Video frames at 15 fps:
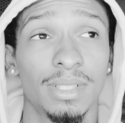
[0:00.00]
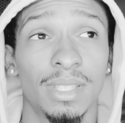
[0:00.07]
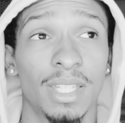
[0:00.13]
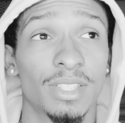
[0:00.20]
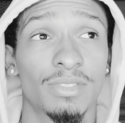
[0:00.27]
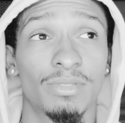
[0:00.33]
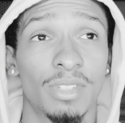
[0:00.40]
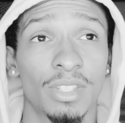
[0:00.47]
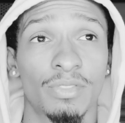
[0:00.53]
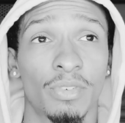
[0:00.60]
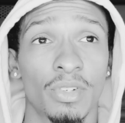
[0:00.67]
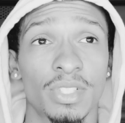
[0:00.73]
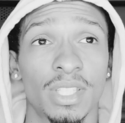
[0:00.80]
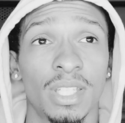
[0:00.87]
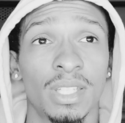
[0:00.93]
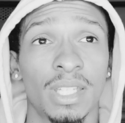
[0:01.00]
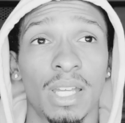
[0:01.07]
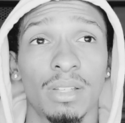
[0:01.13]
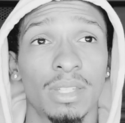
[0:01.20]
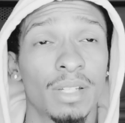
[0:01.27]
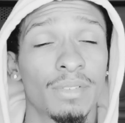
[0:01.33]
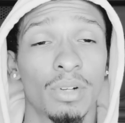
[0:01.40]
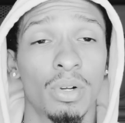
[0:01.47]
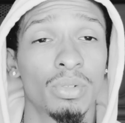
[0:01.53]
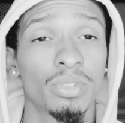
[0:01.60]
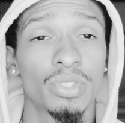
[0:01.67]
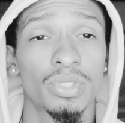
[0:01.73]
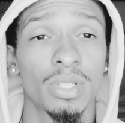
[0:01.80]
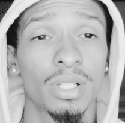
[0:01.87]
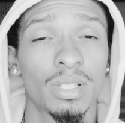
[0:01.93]
That's first getting out, never owned
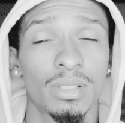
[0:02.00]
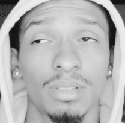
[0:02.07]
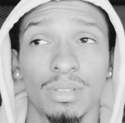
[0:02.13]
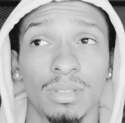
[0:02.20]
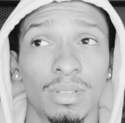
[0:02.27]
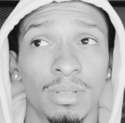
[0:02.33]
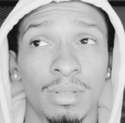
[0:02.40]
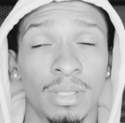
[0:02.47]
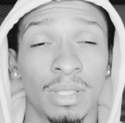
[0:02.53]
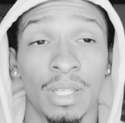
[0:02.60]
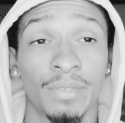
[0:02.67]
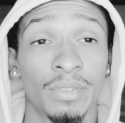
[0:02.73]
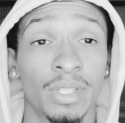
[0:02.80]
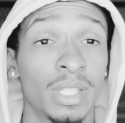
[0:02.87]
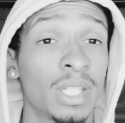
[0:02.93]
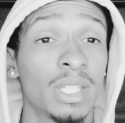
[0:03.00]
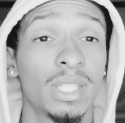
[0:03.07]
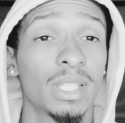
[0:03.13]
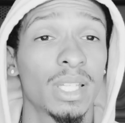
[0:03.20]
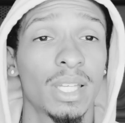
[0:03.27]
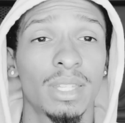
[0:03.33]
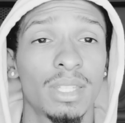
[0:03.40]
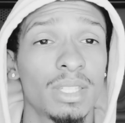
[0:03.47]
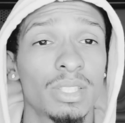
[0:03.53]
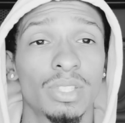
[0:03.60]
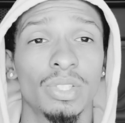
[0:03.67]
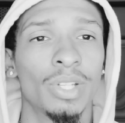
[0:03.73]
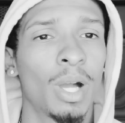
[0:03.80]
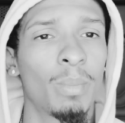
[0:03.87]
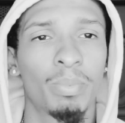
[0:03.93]
a truck, never did anything like this.
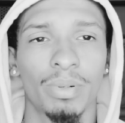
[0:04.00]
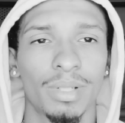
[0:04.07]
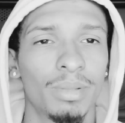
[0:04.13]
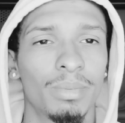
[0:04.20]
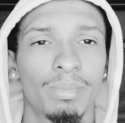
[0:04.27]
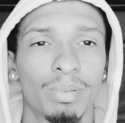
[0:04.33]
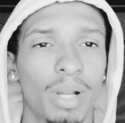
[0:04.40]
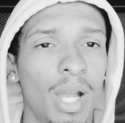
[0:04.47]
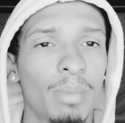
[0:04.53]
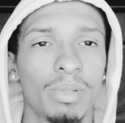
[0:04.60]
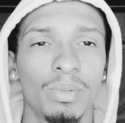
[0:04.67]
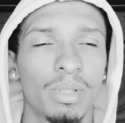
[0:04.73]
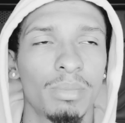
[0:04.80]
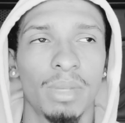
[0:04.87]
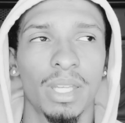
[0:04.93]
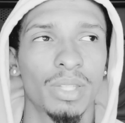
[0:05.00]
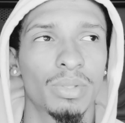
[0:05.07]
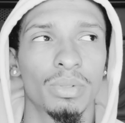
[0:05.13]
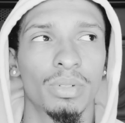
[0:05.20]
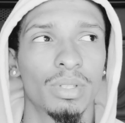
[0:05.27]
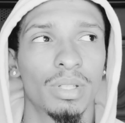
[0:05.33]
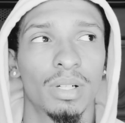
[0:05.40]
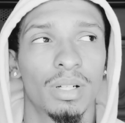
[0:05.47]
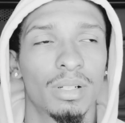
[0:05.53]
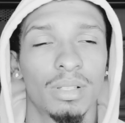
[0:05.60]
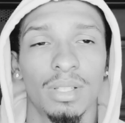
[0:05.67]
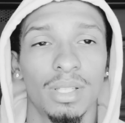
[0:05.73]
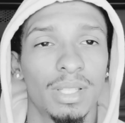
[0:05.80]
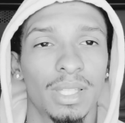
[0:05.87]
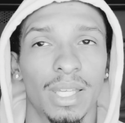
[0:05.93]
Y'all probably wouldn't make it through it, y'all.
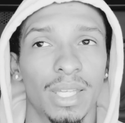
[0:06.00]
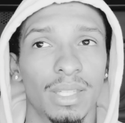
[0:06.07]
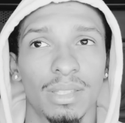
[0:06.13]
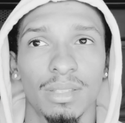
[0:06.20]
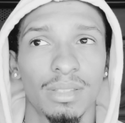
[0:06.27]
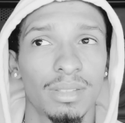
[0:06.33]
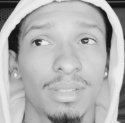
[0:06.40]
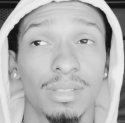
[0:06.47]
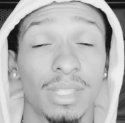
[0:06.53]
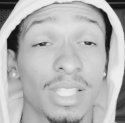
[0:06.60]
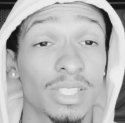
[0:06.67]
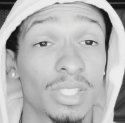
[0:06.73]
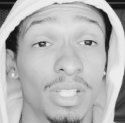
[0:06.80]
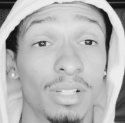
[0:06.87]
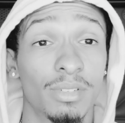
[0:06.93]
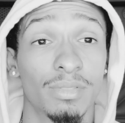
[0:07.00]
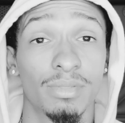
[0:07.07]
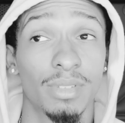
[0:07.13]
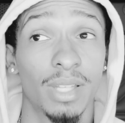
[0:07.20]
Like, that's tough.